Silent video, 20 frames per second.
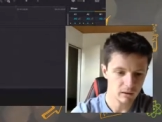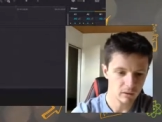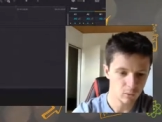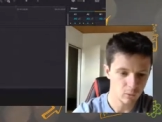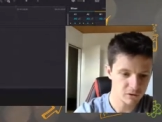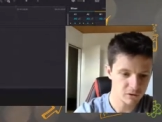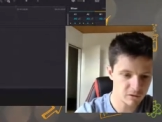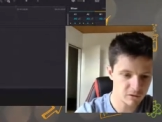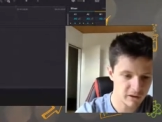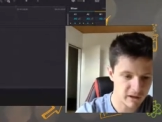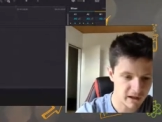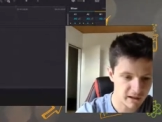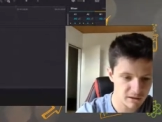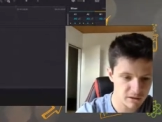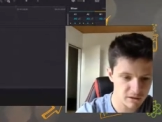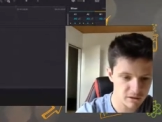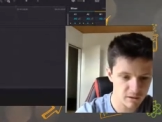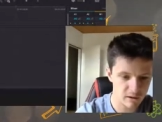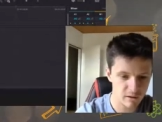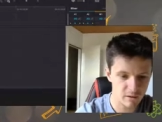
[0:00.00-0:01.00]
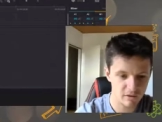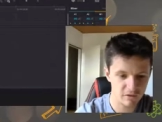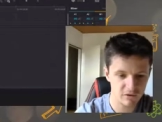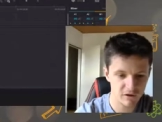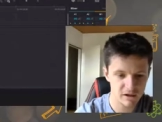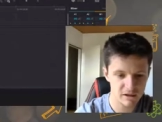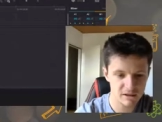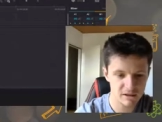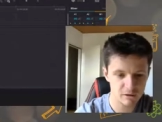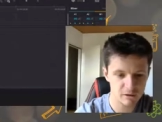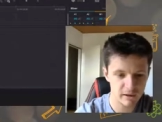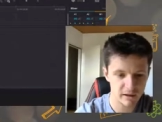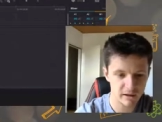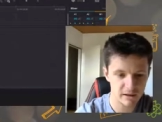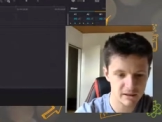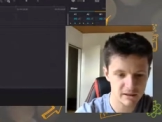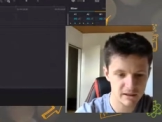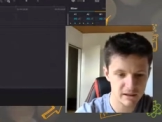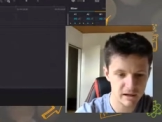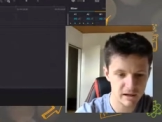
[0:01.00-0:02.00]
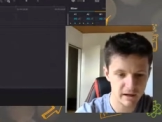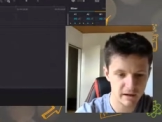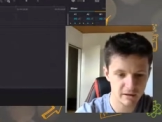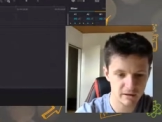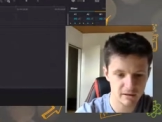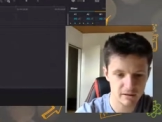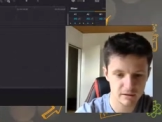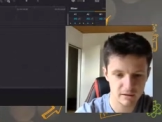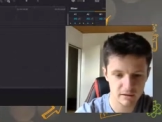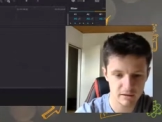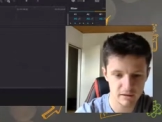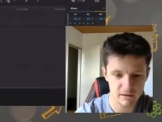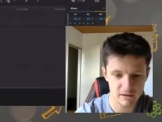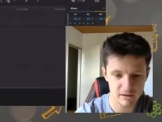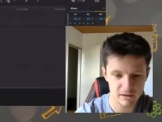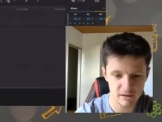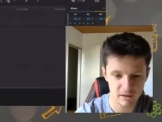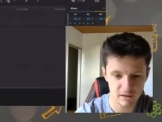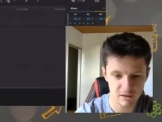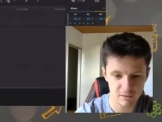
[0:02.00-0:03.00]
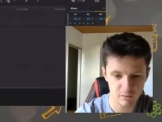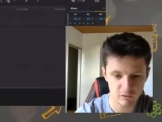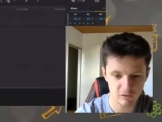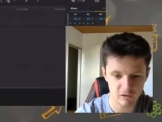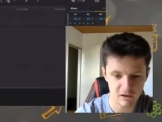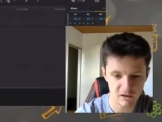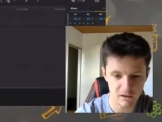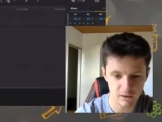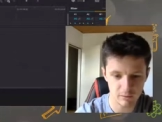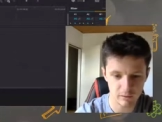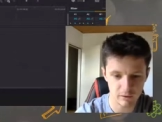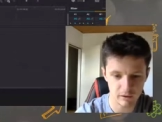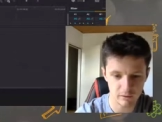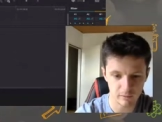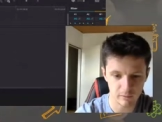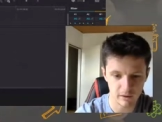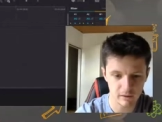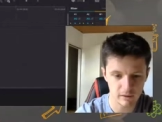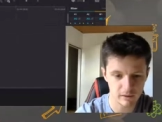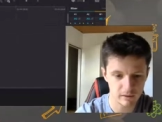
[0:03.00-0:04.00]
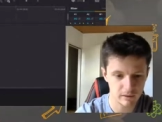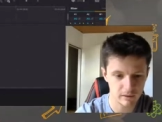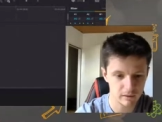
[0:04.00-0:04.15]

What you can do, however, is directly select, let's see, let's move this up a little bit